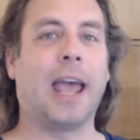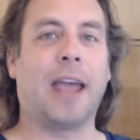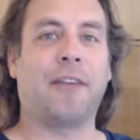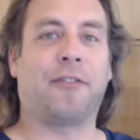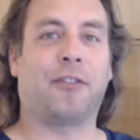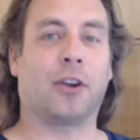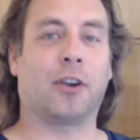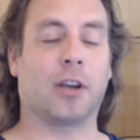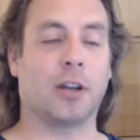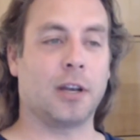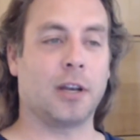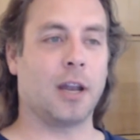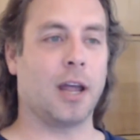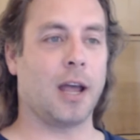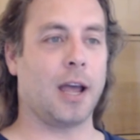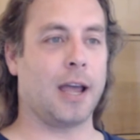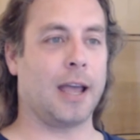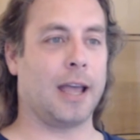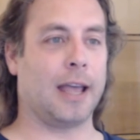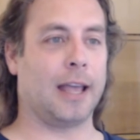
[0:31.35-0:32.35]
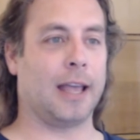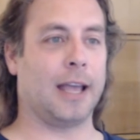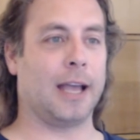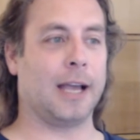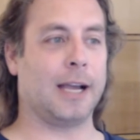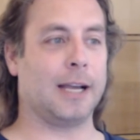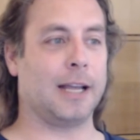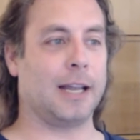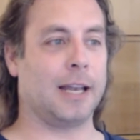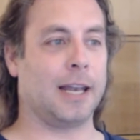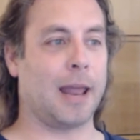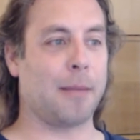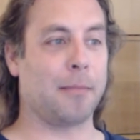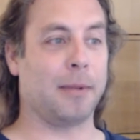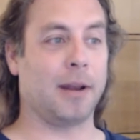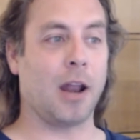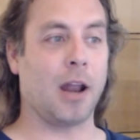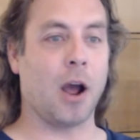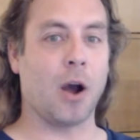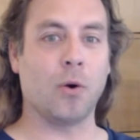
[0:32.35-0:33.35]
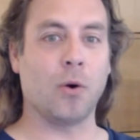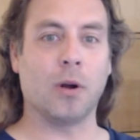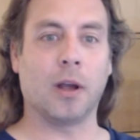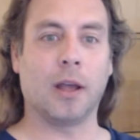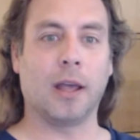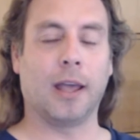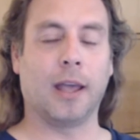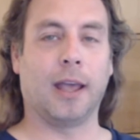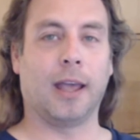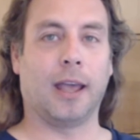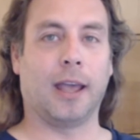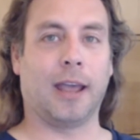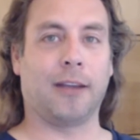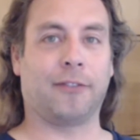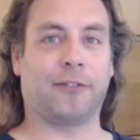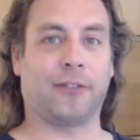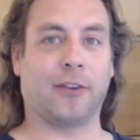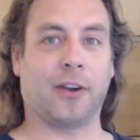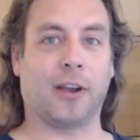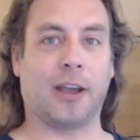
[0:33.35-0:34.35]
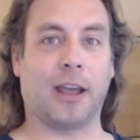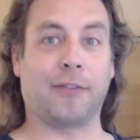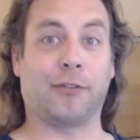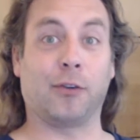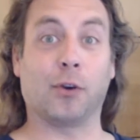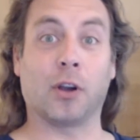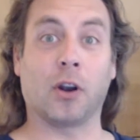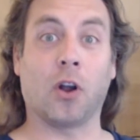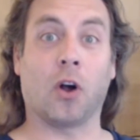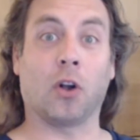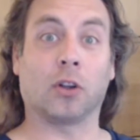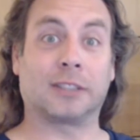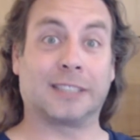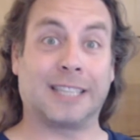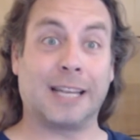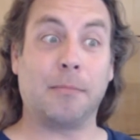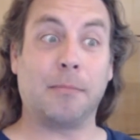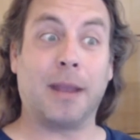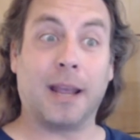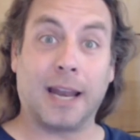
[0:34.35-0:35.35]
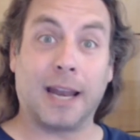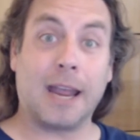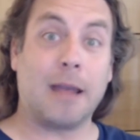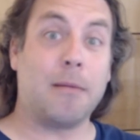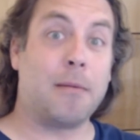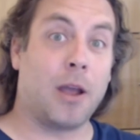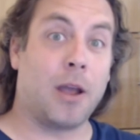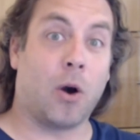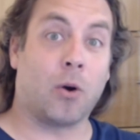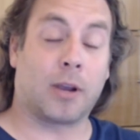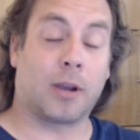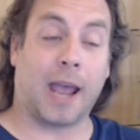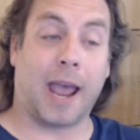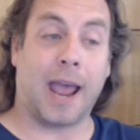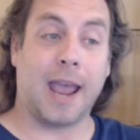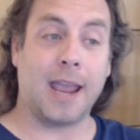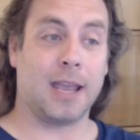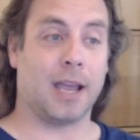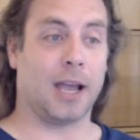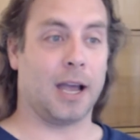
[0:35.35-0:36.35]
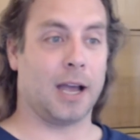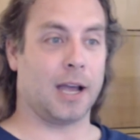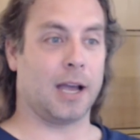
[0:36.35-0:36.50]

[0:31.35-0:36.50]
If you can uh, uh, let me know if uh, if you can all see me and hear me okay.